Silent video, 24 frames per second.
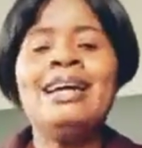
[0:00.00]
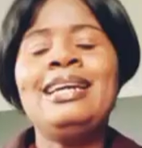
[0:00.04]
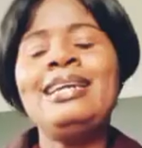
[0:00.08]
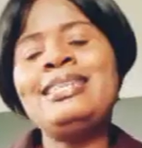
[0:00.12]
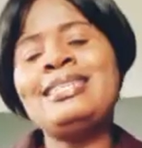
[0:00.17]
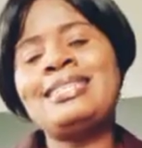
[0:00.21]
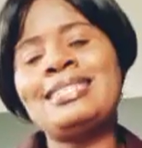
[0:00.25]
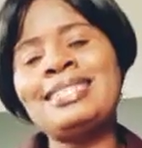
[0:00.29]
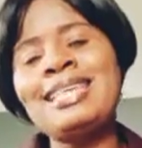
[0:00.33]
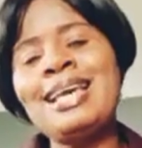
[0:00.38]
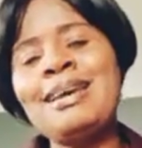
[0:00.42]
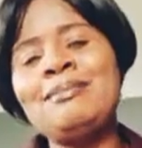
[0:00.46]

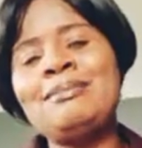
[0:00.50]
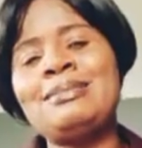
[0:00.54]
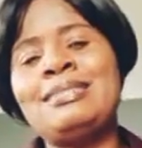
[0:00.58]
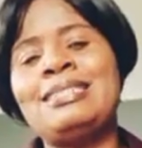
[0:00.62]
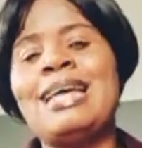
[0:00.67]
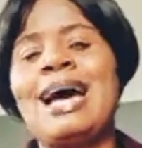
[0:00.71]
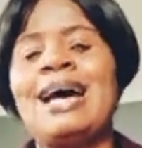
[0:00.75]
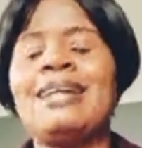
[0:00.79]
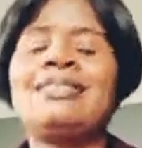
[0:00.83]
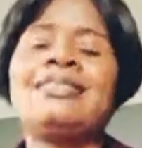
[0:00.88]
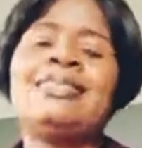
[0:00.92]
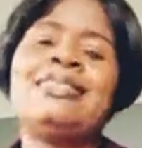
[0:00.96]
It seems
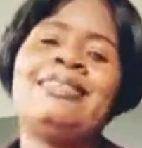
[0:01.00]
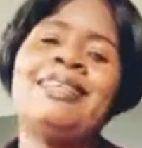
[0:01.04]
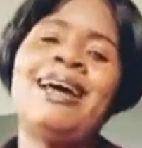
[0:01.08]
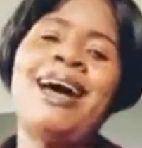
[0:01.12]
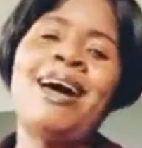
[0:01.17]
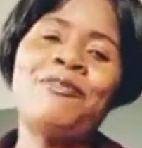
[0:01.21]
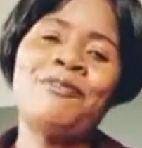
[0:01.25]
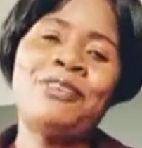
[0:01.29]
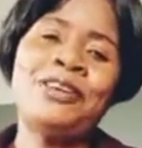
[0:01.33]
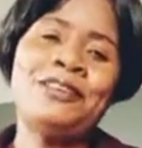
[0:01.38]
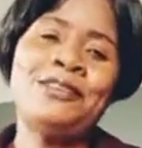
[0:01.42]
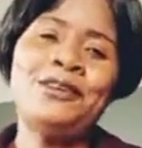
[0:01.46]
that
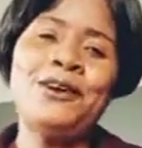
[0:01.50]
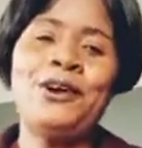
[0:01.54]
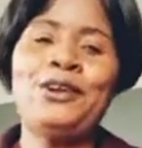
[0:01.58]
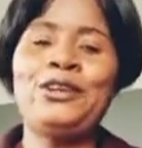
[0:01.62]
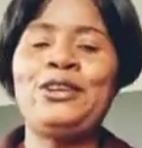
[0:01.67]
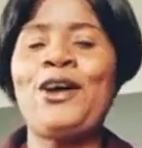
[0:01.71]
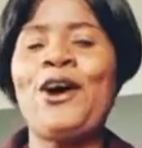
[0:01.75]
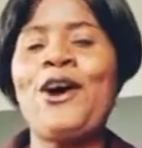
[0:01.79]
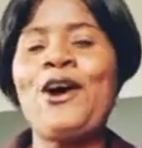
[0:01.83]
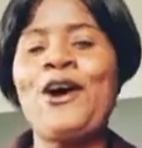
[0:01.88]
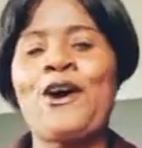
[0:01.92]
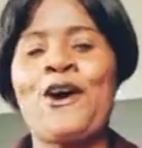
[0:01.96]
that
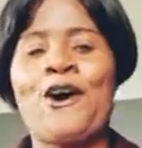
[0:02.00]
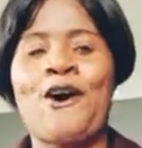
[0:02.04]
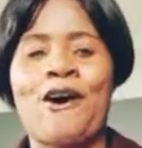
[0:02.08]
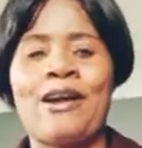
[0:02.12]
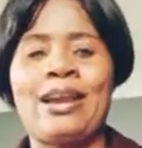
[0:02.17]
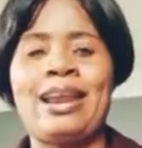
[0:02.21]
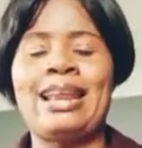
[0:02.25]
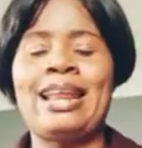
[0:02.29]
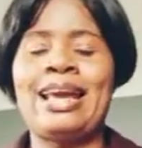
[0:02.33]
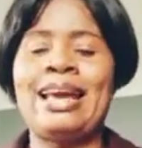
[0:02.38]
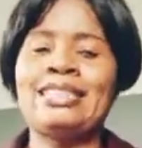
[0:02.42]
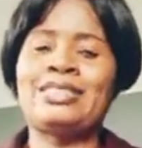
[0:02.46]
video don't
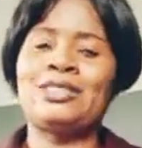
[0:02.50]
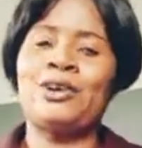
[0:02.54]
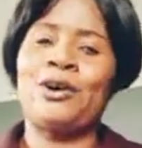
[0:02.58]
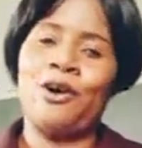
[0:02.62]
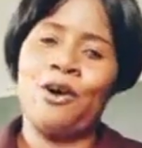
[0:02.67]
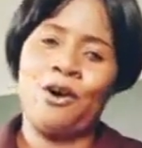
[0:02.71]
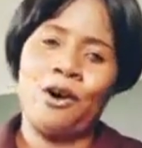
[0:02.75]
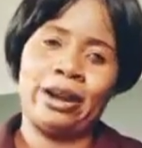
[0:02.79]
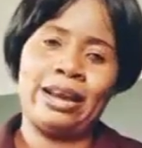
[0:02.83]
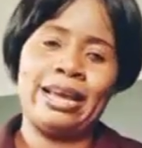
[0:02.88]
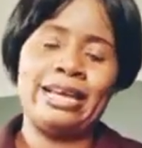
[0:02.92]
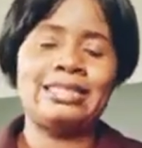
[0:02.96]
collect
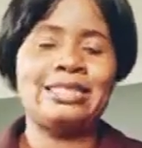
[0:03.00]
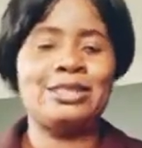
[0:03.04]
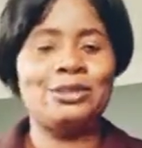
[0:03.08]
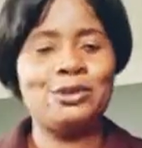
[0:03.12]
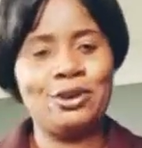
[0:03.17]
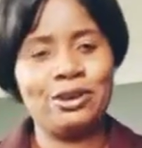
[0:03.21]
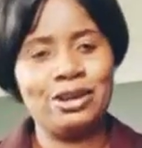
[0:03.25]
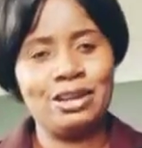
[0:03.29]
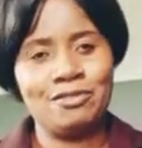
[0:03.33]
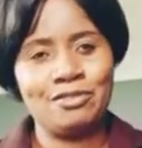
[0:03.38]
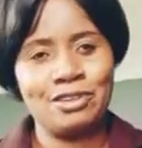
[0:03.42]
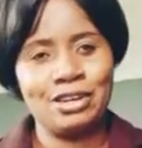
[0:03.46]
or collect, you
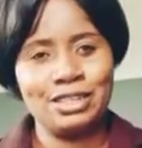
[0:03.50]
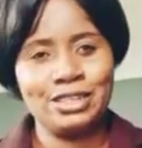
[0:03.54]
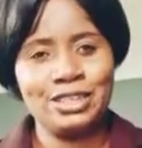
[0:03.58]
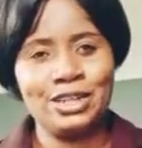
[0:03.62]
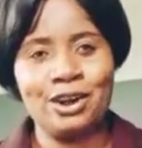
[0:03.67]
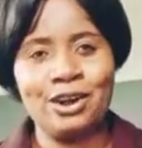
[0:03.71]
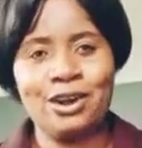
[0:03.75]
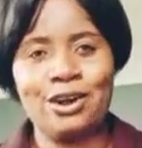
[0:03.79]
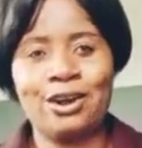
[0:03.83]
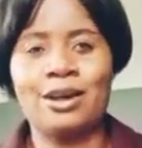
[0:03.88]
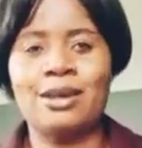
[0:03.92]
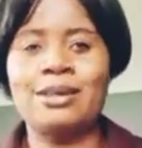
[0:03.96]
know,
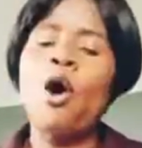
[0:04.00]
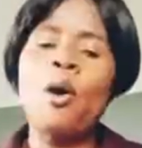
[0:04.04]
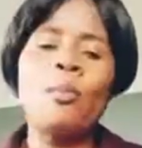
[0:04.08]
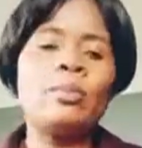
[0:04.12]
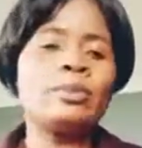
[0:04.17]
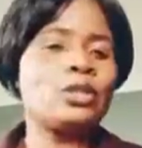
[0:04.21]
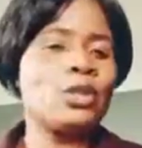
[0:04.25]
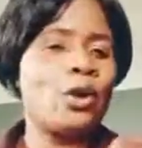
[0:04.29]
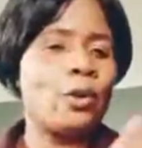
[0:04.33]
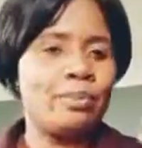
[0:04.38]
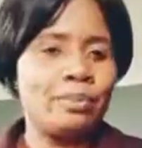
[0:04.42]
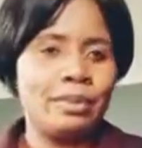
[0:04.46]
revelation
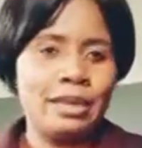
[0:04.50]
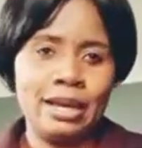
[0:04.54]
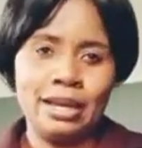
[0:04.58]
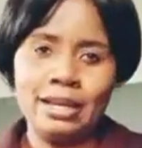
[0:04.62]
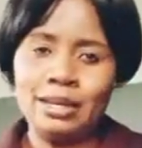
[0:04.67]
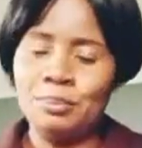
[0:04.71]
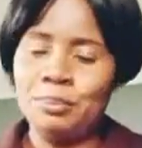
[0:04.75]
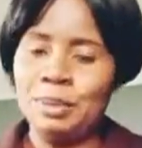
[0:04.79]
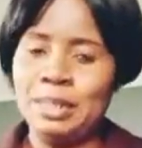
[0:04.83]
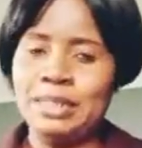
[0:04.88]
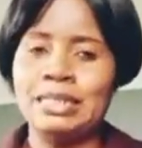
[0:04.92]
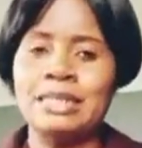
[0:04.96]
comes on
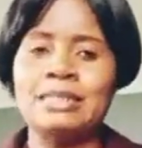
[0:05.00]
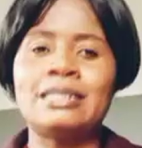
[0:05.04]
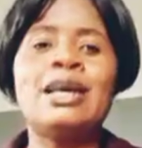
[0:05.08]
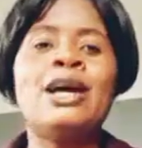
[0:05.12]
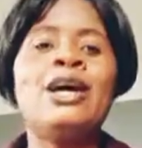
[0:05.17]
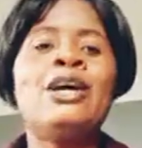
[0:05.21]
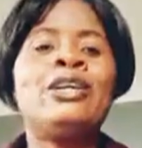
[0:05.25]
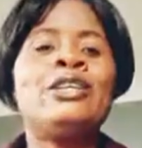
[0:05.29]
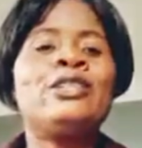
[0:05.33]
daily basis.